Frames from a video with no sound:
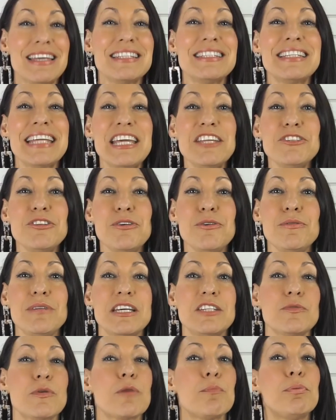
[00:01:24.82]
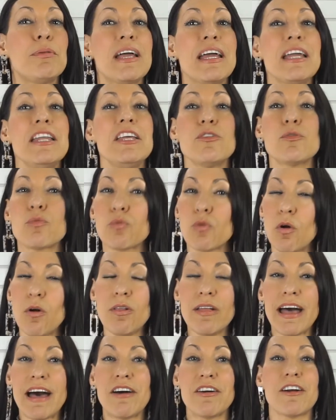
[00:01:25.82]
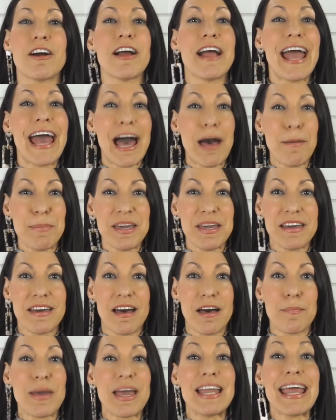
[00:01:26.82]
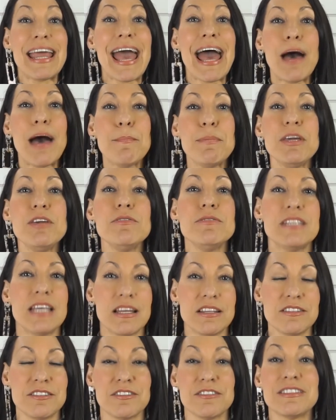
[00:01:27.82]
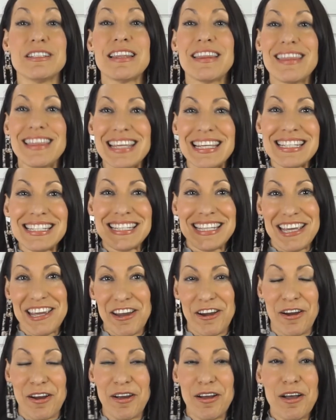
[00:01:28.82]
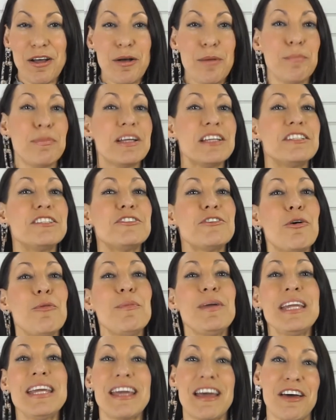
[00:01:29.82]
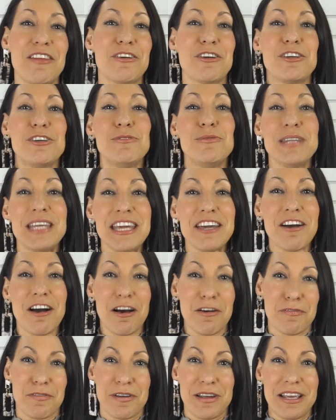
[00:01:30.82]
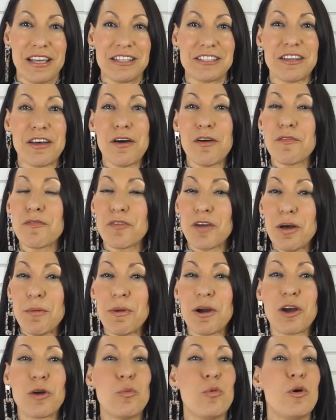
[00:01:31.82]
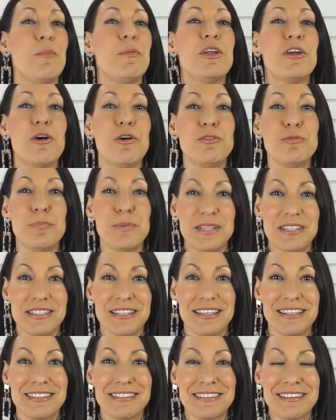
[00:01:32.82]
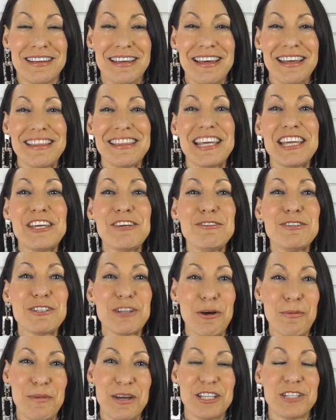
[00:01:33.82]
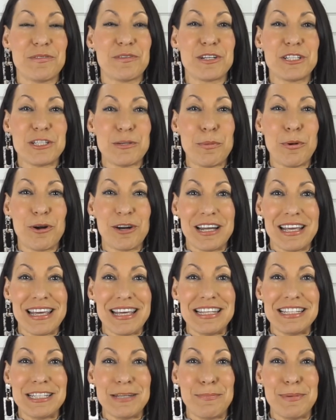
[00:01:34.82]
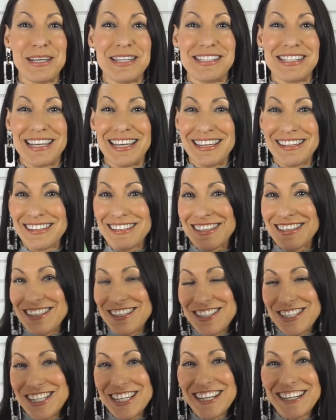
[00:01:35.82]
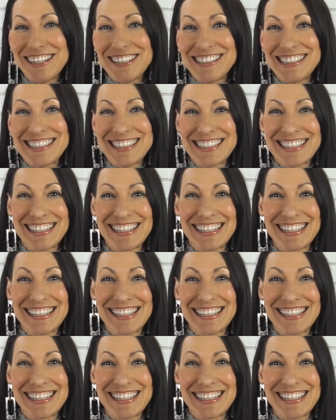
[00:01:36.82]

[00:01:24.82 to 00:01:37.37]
Stay tuned as we're planning to roll out our Happy Cup and Happy Utensils this year, plus so many other unique offerings from our woman owned business. Thank you so much for supporting ezpz. Cheers!